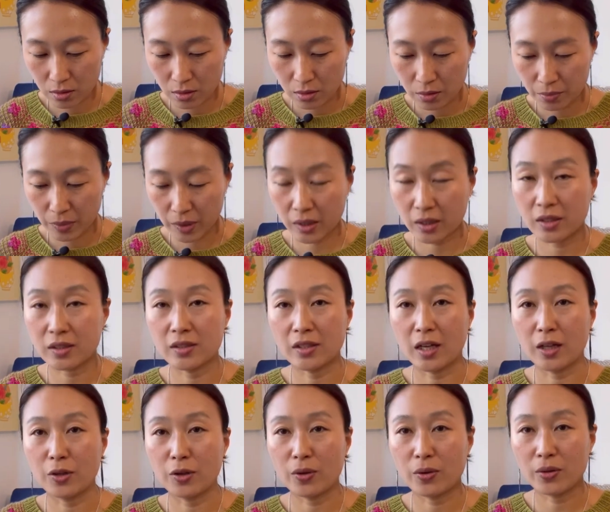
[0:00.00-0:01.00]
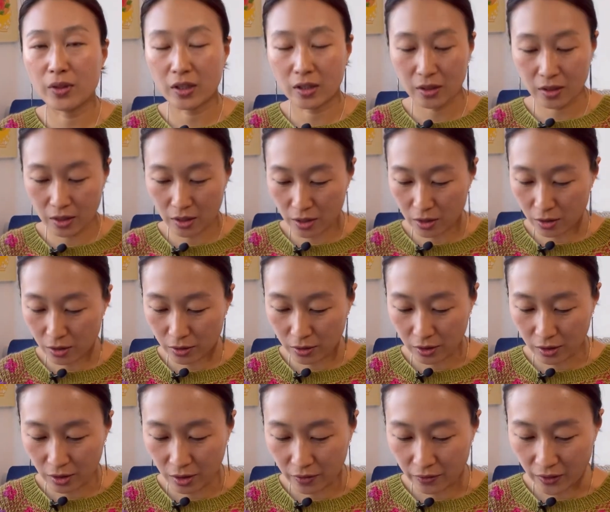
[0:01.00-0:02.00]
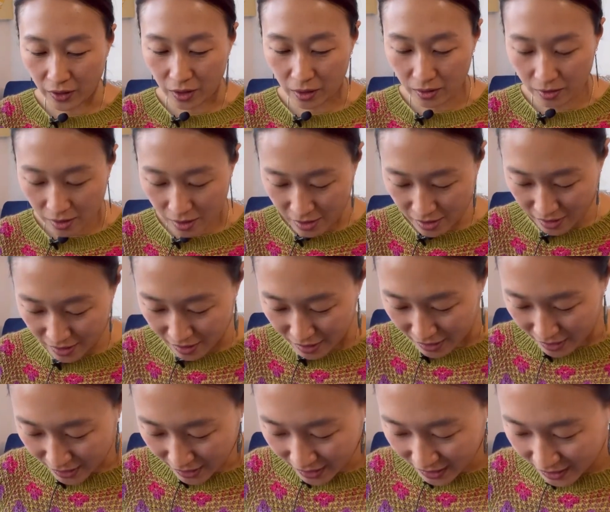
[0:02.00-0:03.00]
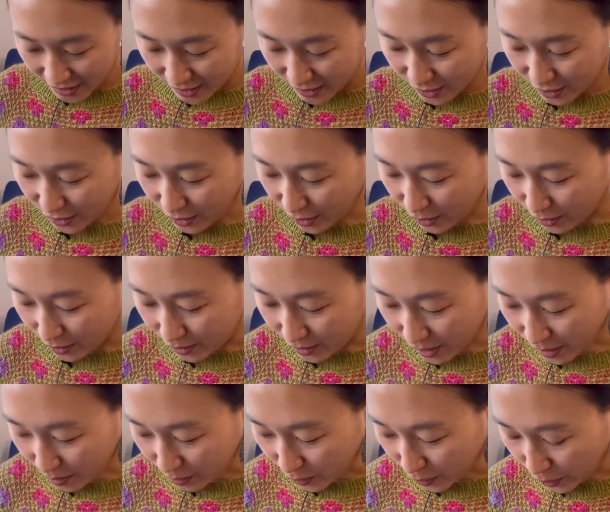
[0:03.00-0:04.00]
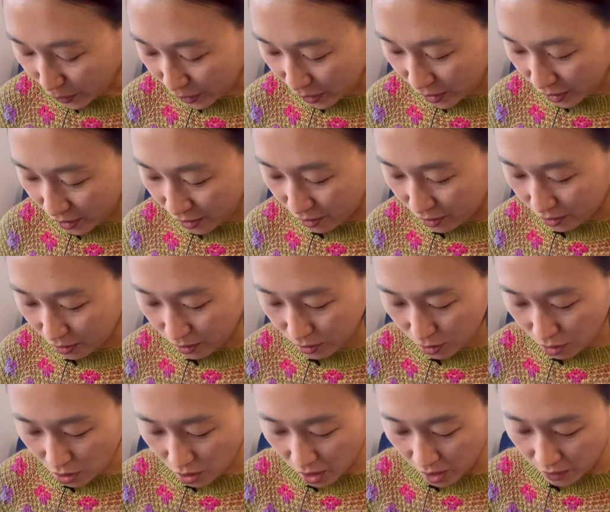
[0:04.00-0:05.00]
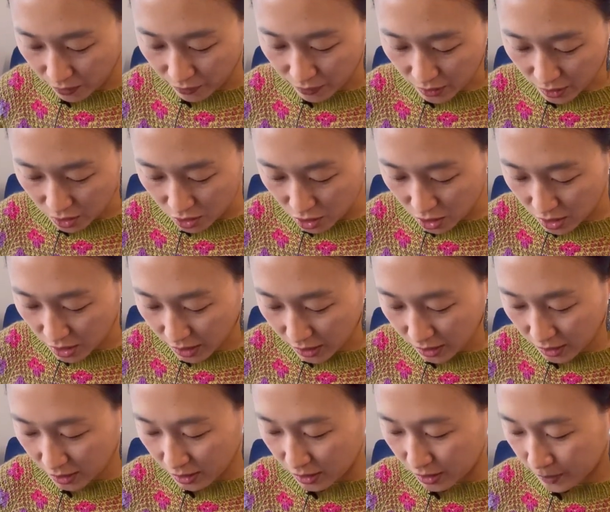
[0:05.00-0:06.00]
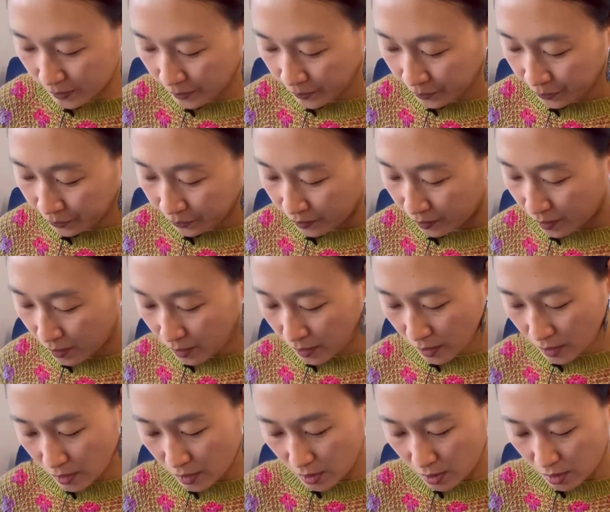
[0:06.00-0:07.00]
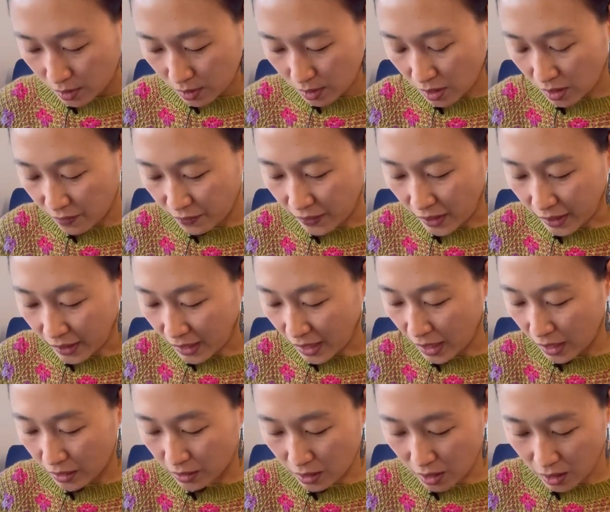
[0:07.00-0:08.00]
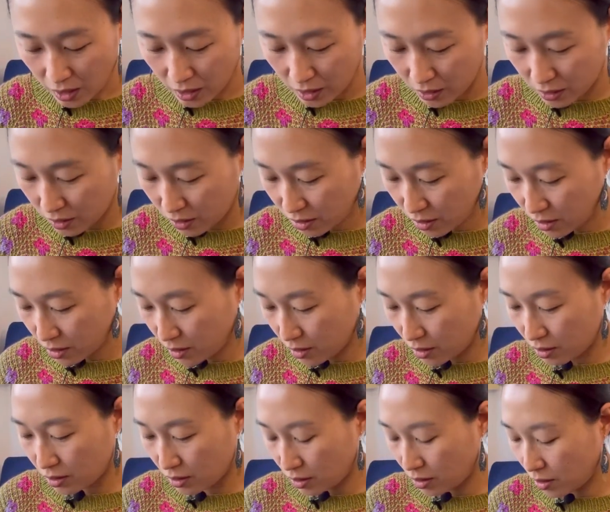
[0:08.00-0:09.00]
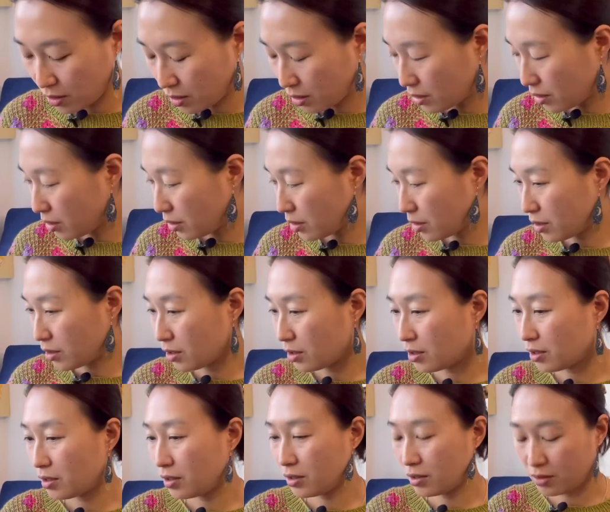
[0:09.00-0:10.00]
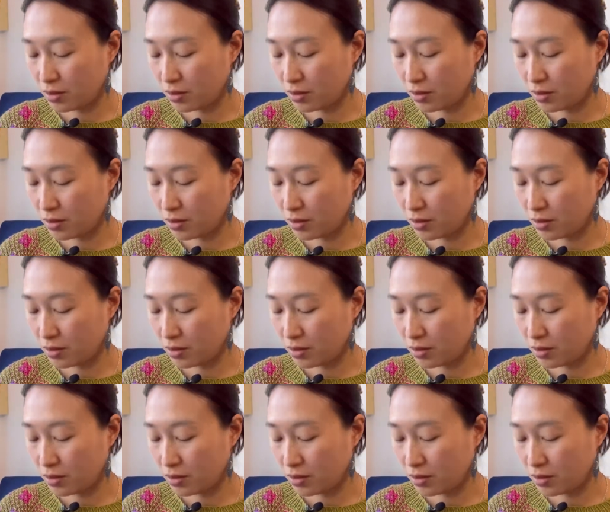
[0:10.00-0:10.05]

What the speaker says: because I know that they're gonna love it. So I'm going to try to finish this. If I cannot in the